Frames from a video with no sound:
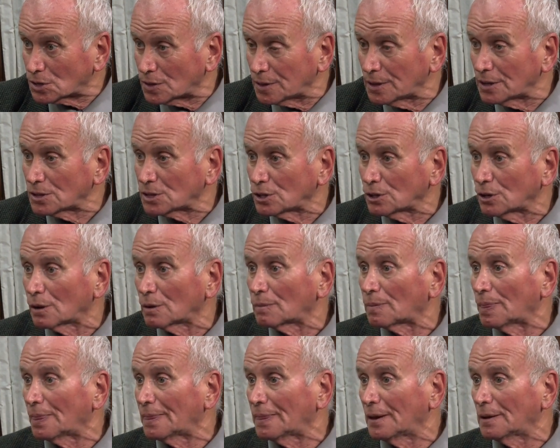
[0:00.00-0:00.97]
These are
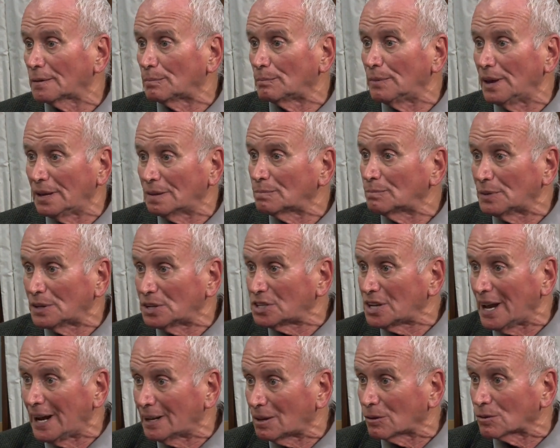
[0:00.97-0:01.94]
the meat and
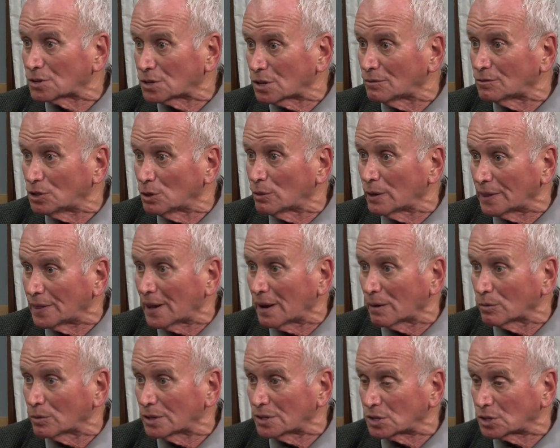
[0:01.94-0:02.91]
potatoes of doing
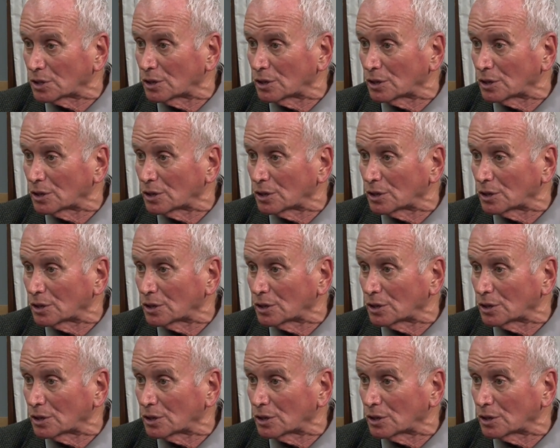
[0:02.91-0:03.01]
that research.